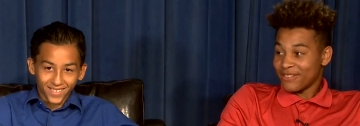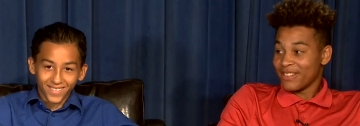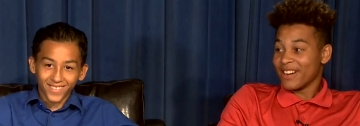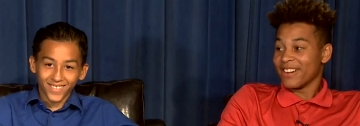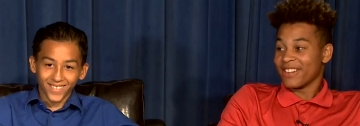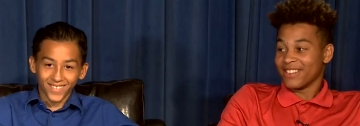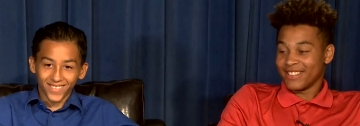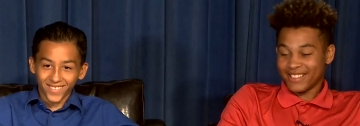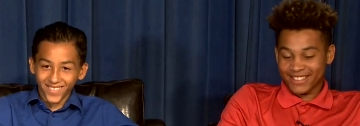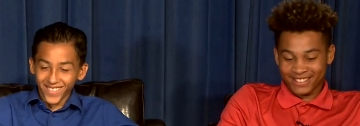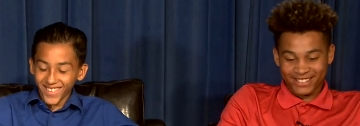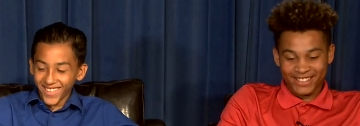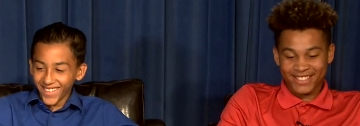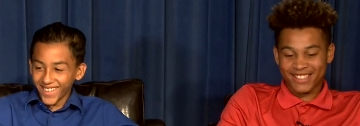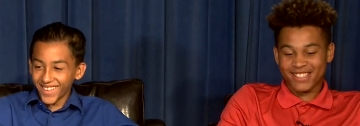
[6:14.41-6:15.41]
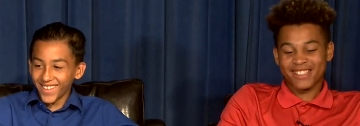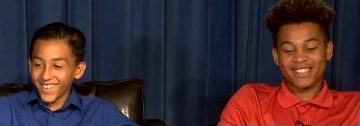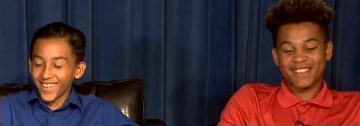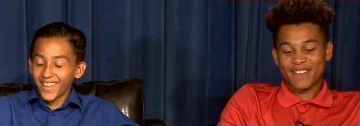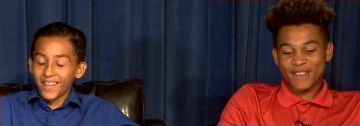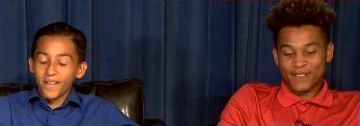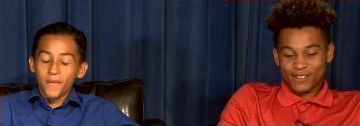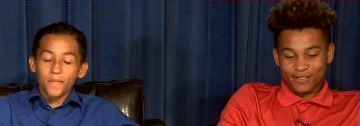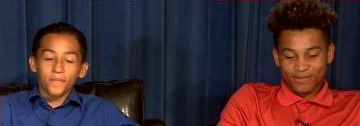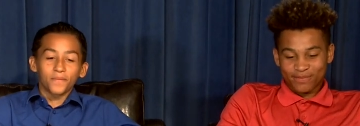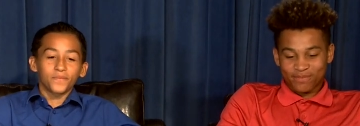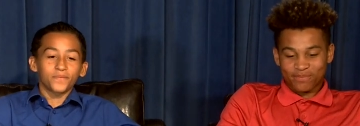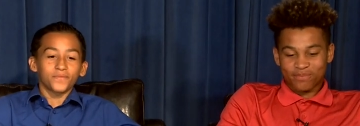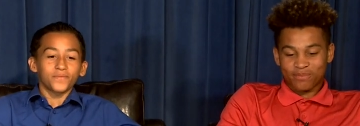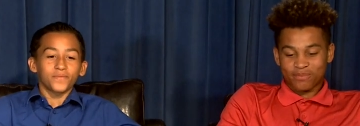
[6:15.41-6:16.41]
Speaker 1: very, very lazy.
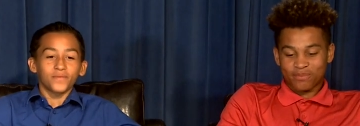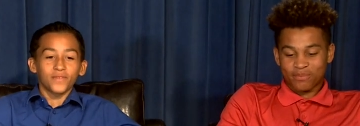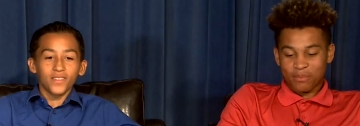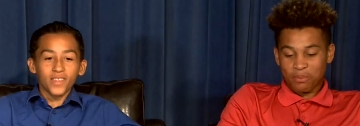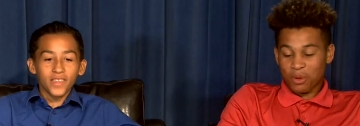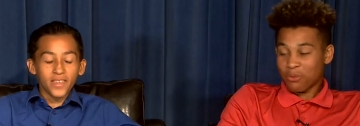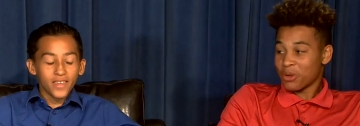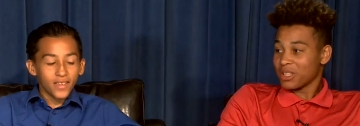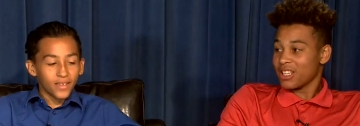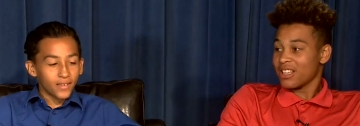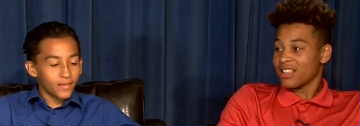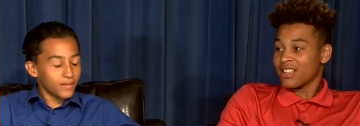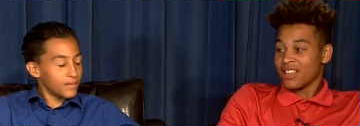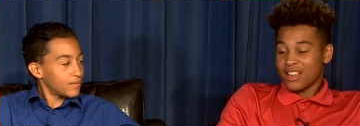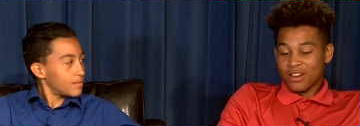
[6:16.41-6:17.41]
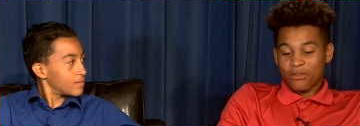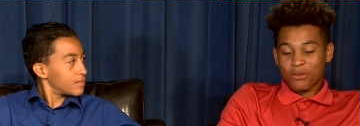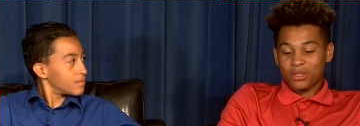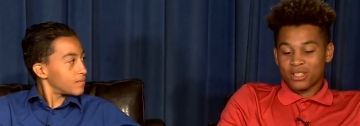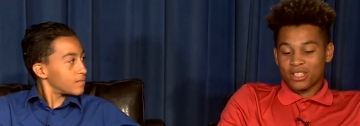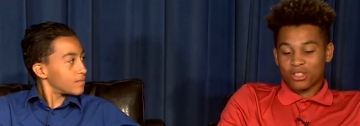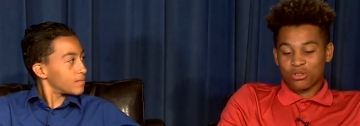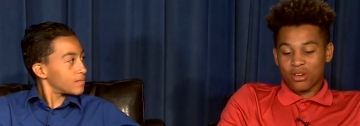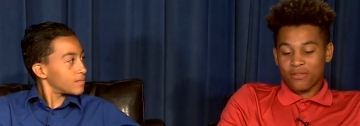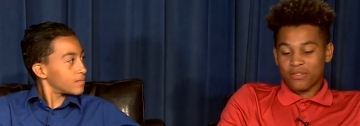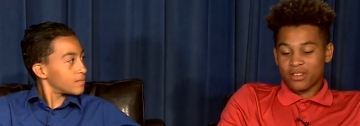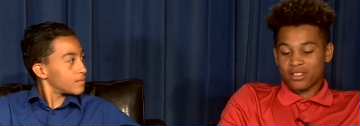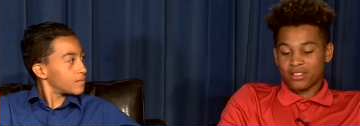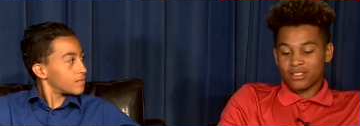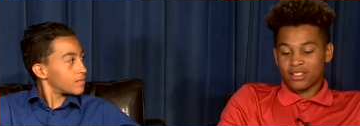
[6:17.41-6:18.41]
But when they when they're
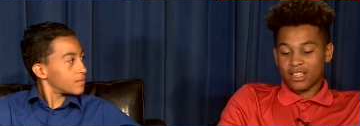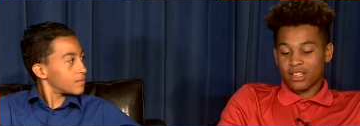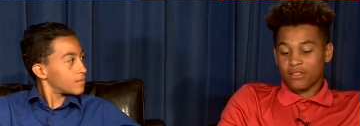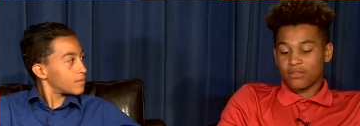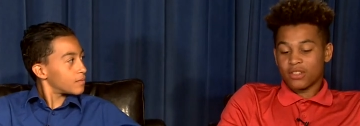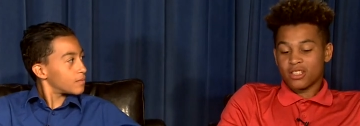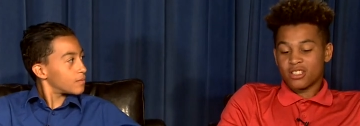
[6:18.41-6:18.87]
driven, like if they